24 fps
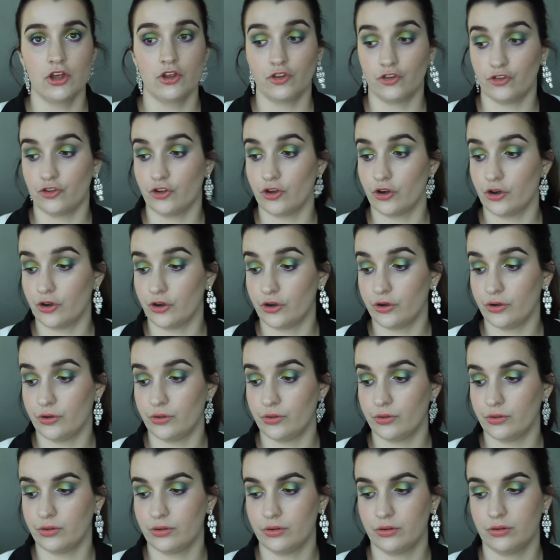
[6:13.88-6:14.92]

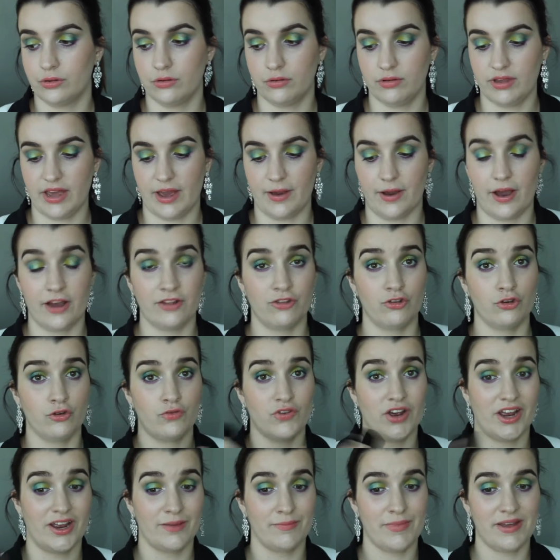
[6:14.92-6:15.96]
So yeah, I do
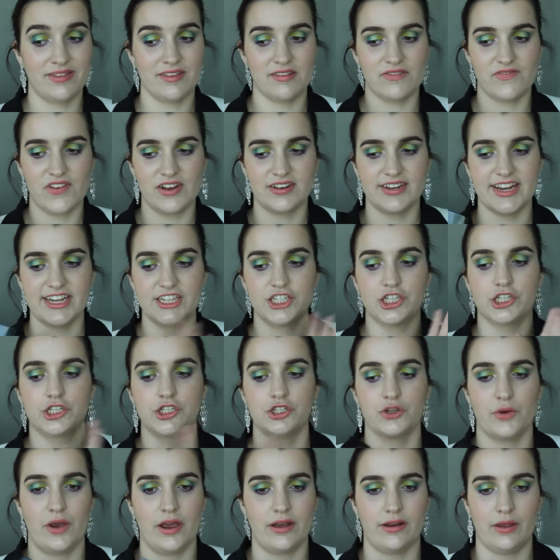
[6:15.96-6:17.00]
recommend this foundation
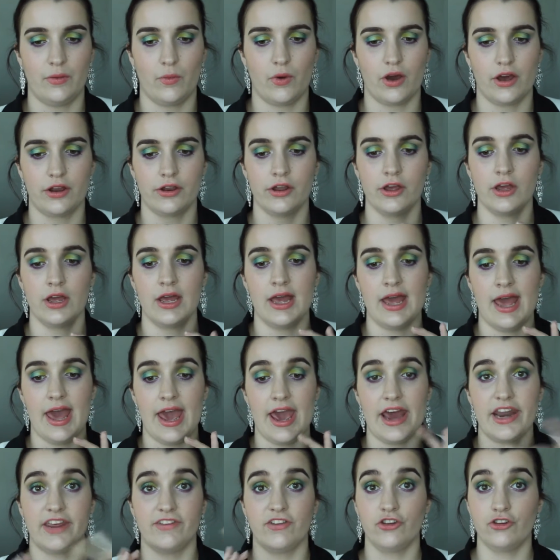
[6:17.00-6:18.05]
to anyone,
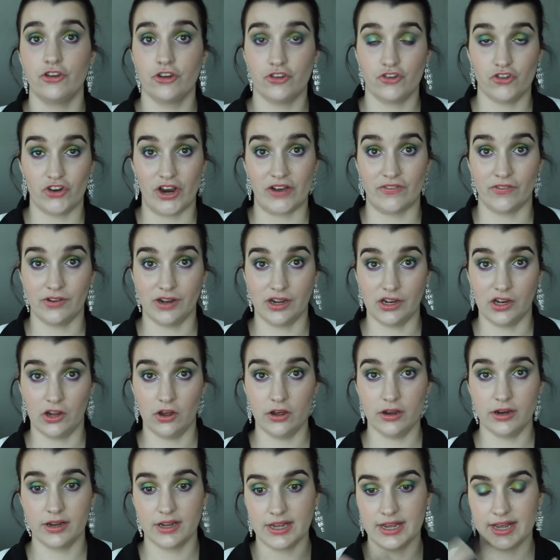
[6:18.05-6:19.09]
and if you do travel a
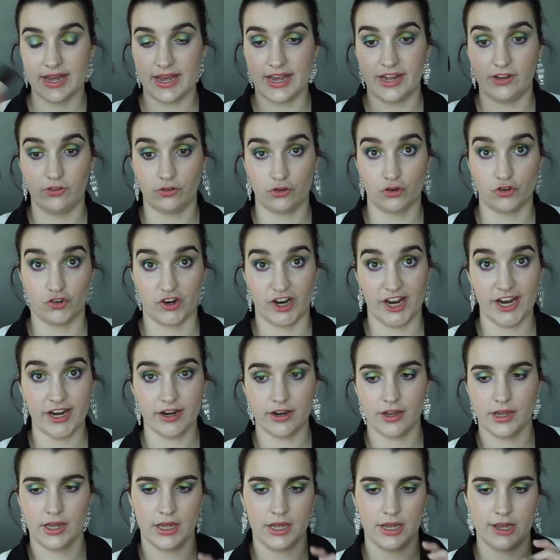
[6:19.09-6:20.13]
lot, it's great
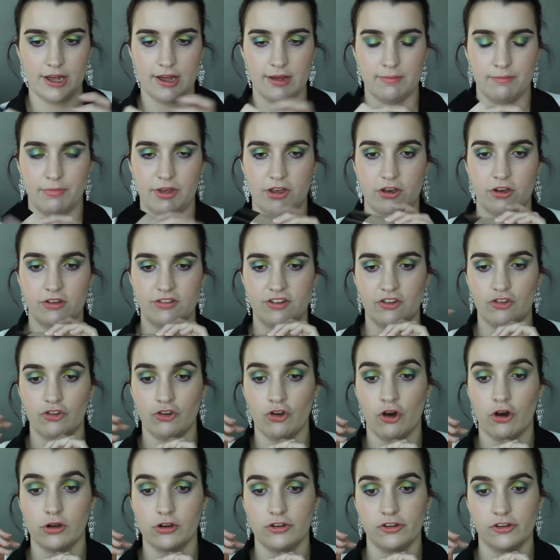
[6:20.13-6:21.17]
because it's
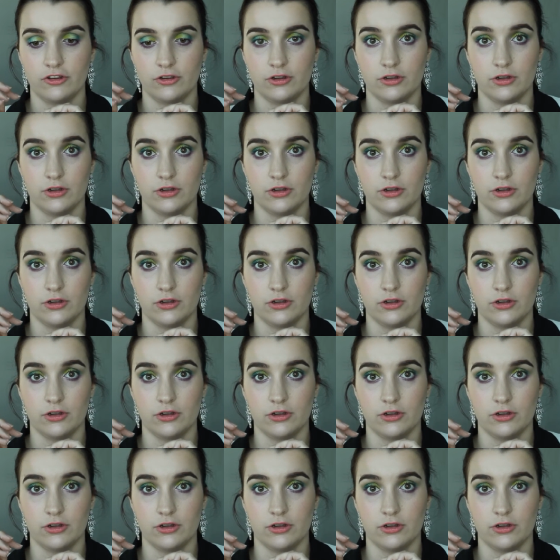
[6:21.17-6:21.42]
not